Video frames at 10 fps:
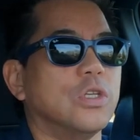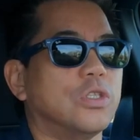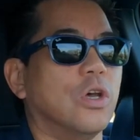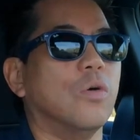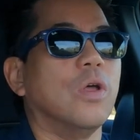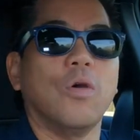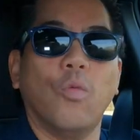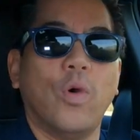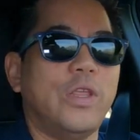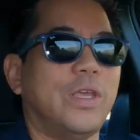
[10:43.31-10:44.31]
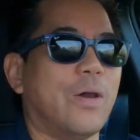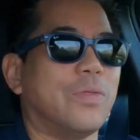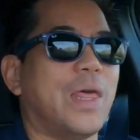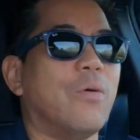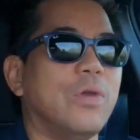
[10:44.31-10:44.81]
So what do you get
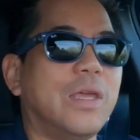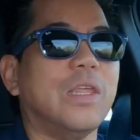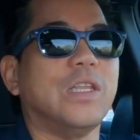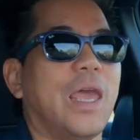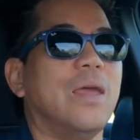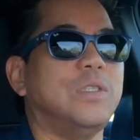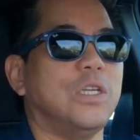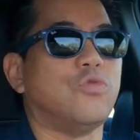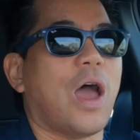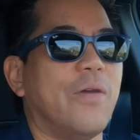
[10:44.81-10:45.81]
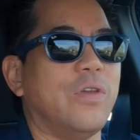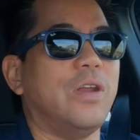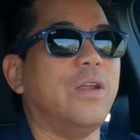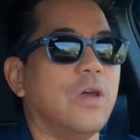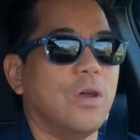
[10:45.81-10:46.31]
with that? Well, you get the AMG drive
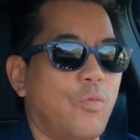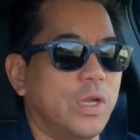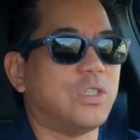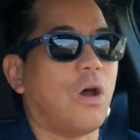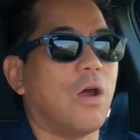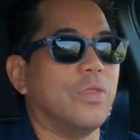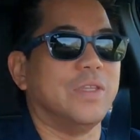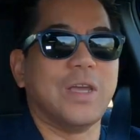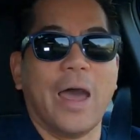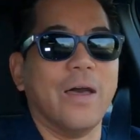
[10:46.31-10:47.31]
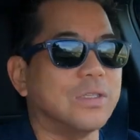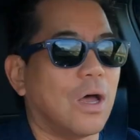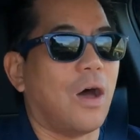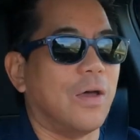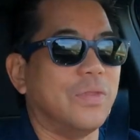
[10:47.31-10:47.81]
unit, which are the dials
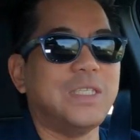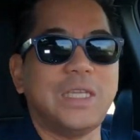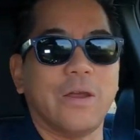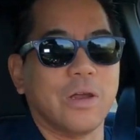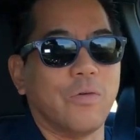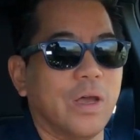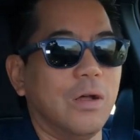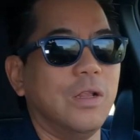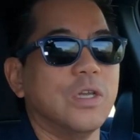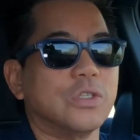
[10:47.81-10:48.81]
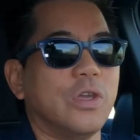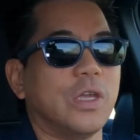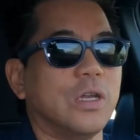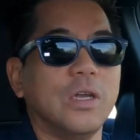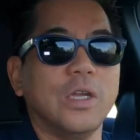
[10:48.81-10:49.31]
on the steering wheel, so you
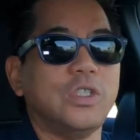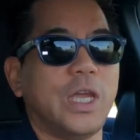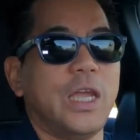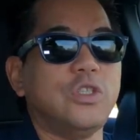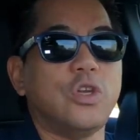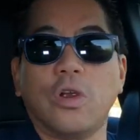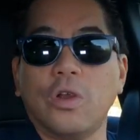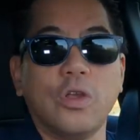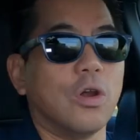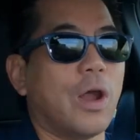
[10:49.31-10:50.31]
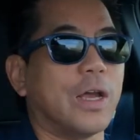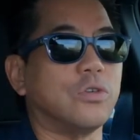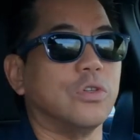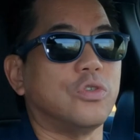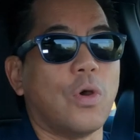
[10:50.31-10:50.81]
can change your
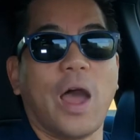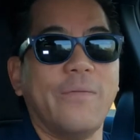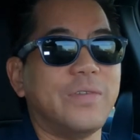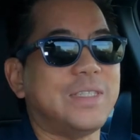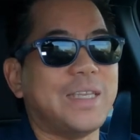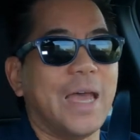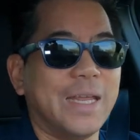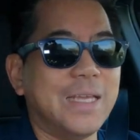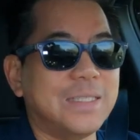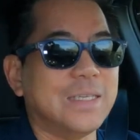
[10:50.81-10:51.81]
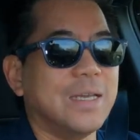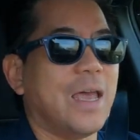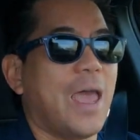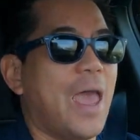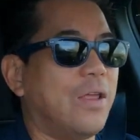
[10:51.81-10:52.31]
actual drive settings
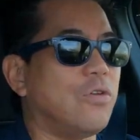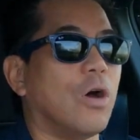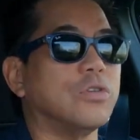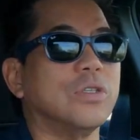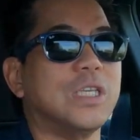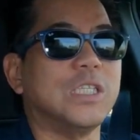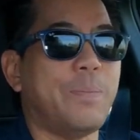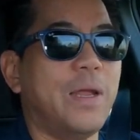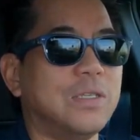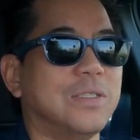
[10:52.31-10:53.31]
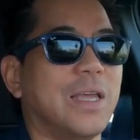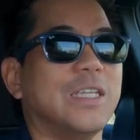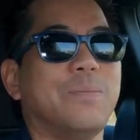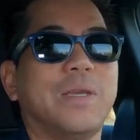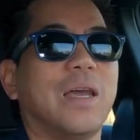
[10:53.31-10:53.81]
and your also suspension
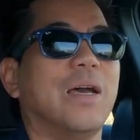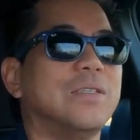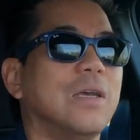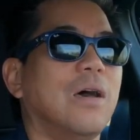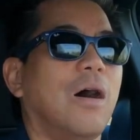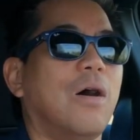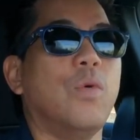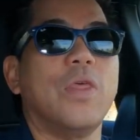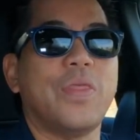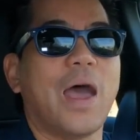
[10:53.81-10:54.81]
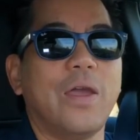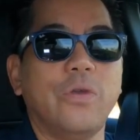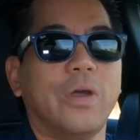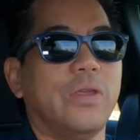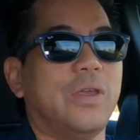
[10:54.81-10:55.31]
settings, because with that
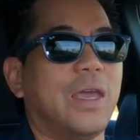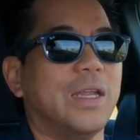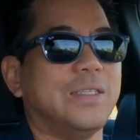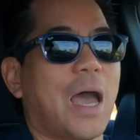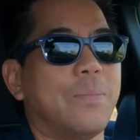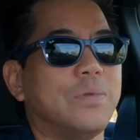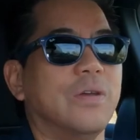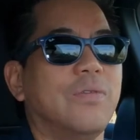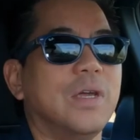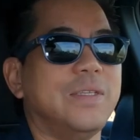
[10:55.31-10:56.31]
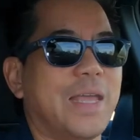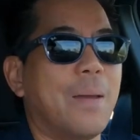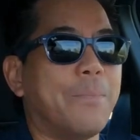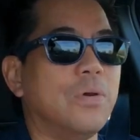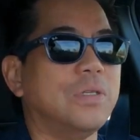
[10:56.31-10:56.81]
you get adaptive
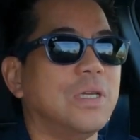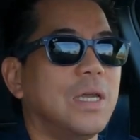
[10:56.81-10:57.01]
dampers.